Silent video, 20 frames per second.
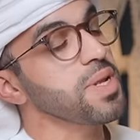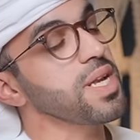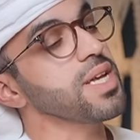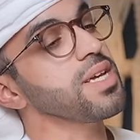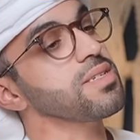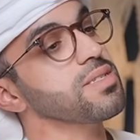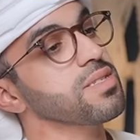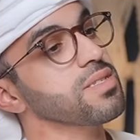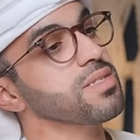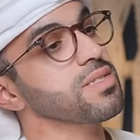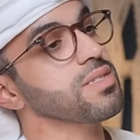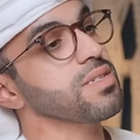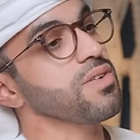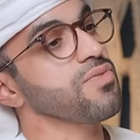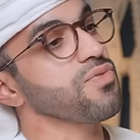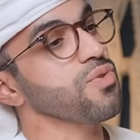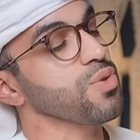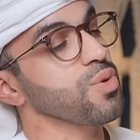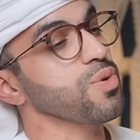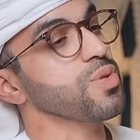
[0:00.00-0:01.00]
the place
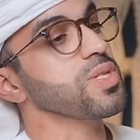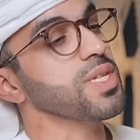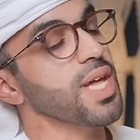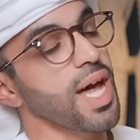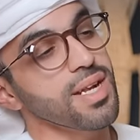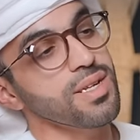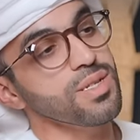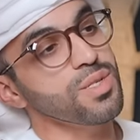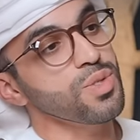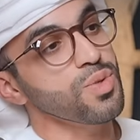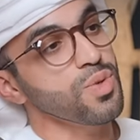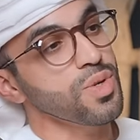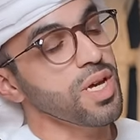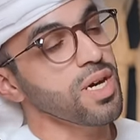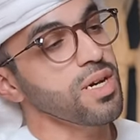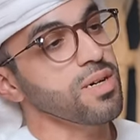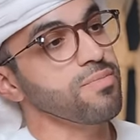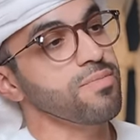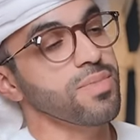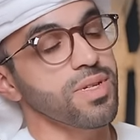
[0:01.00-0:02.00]
for those talents to
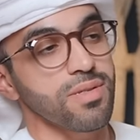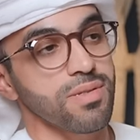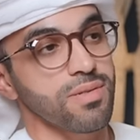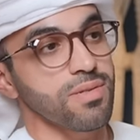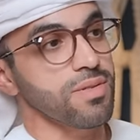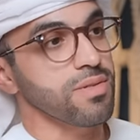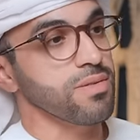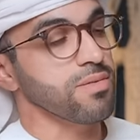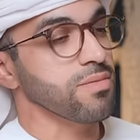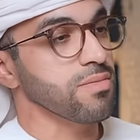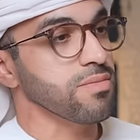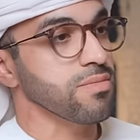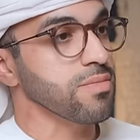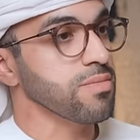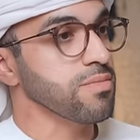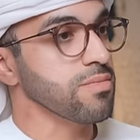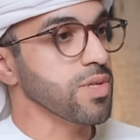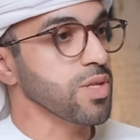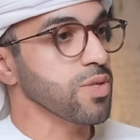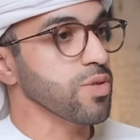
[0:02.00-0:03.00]
come
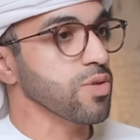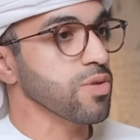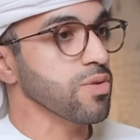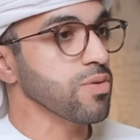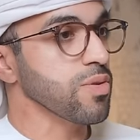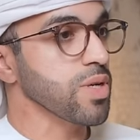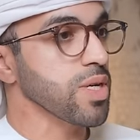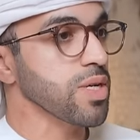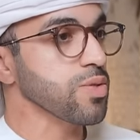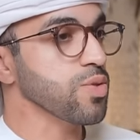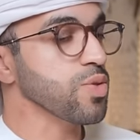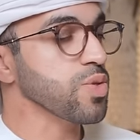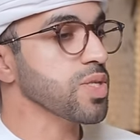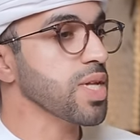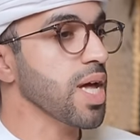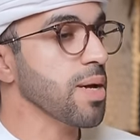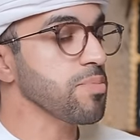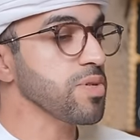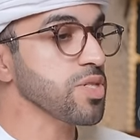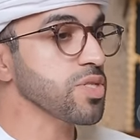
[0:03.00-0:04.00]
and you know uh, to
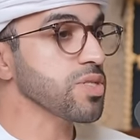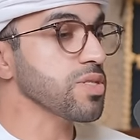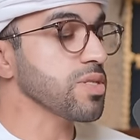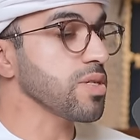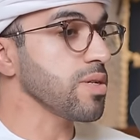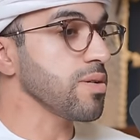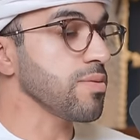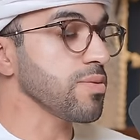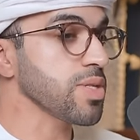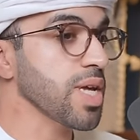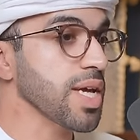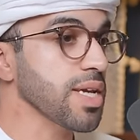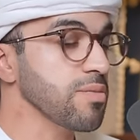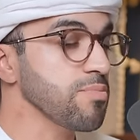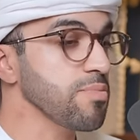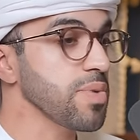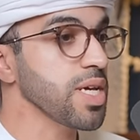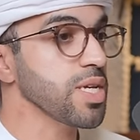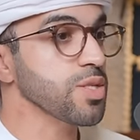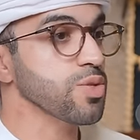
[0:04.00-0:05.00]
establish a
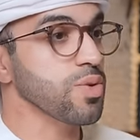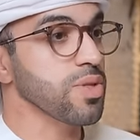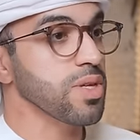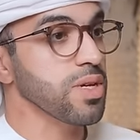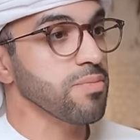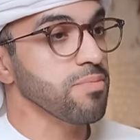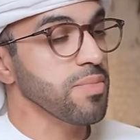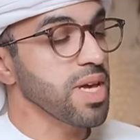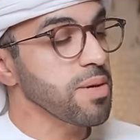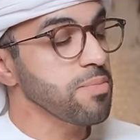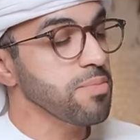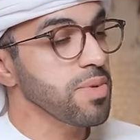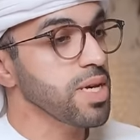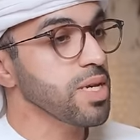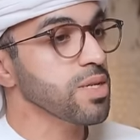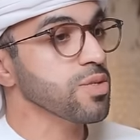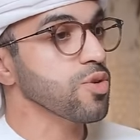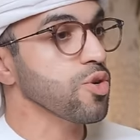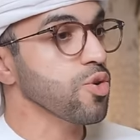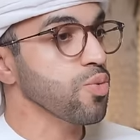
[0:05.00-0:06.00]
second base or their main
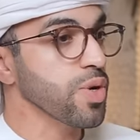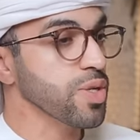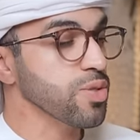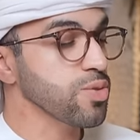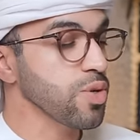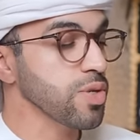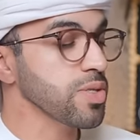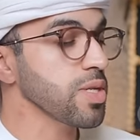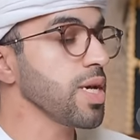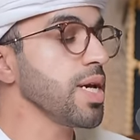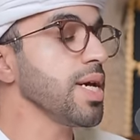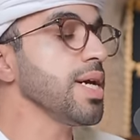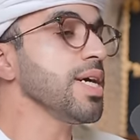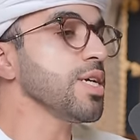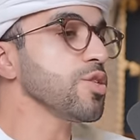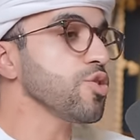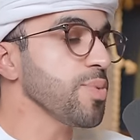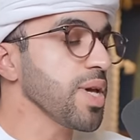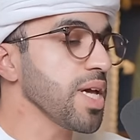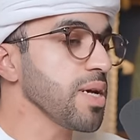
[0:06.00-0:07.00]
base or whatnot,
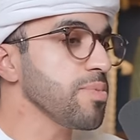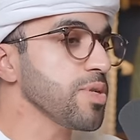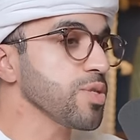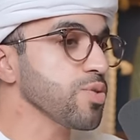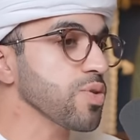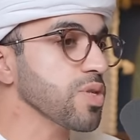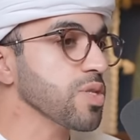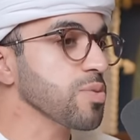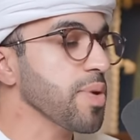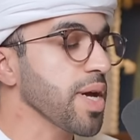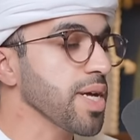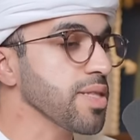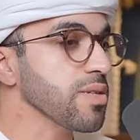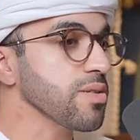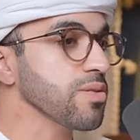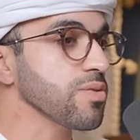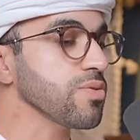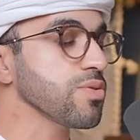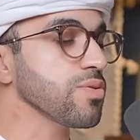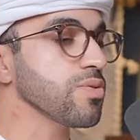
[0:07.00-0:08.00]
to be able to
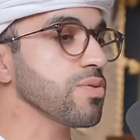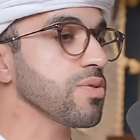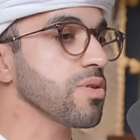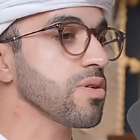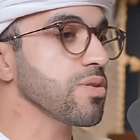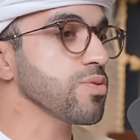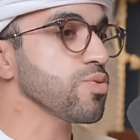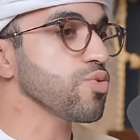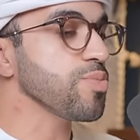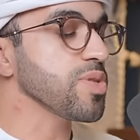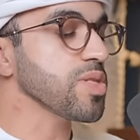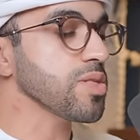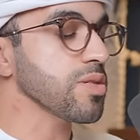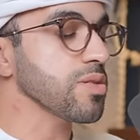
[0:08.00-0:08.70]
expand and to uh, do